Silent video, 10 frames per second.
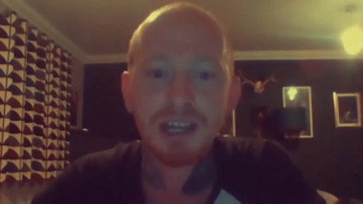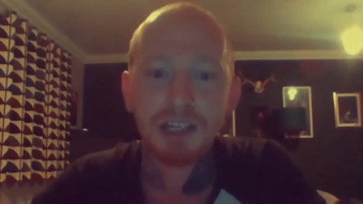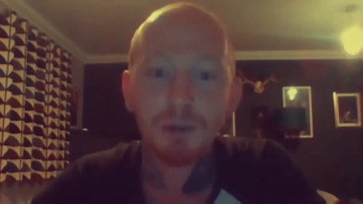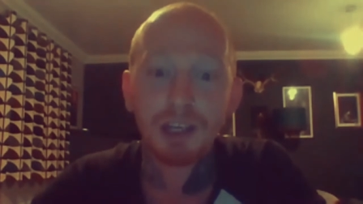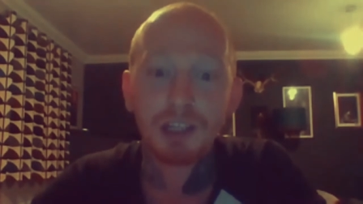
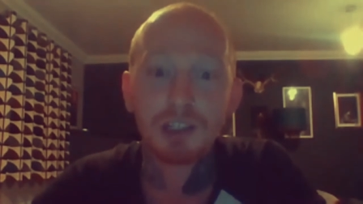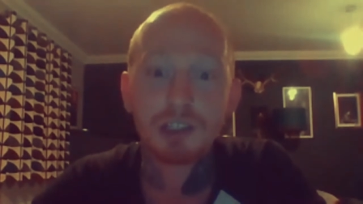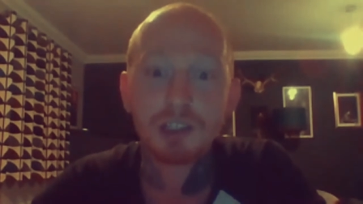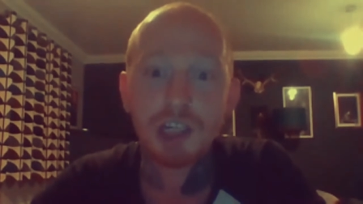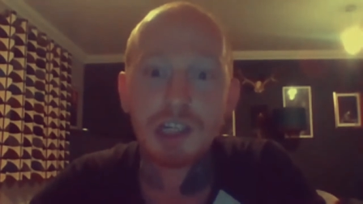you were like,
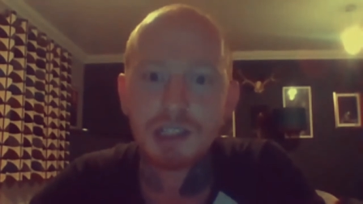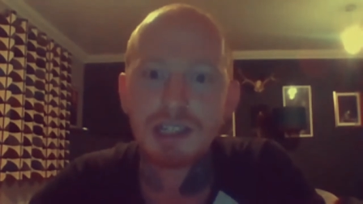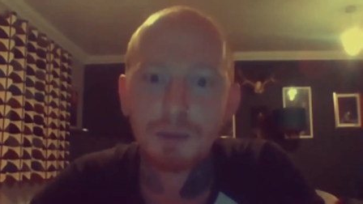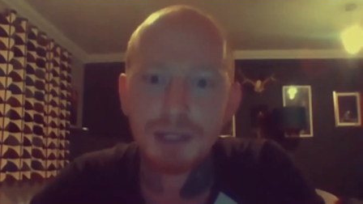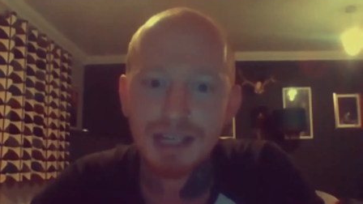Jesus,
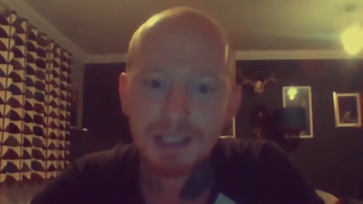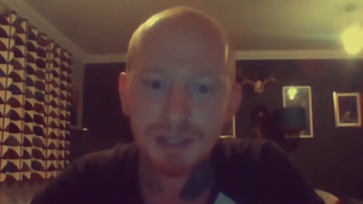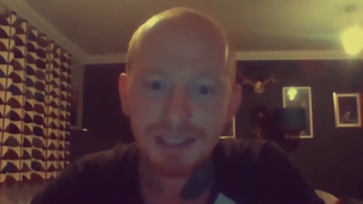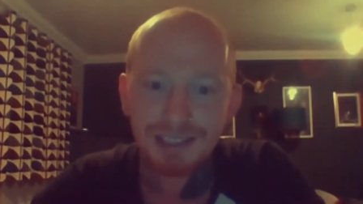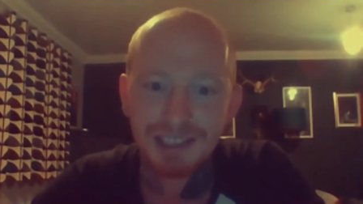now we're
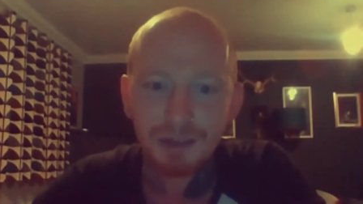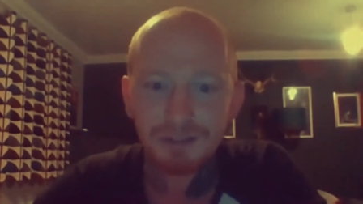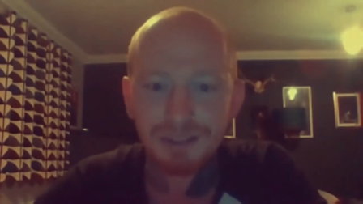tattooing. So I've now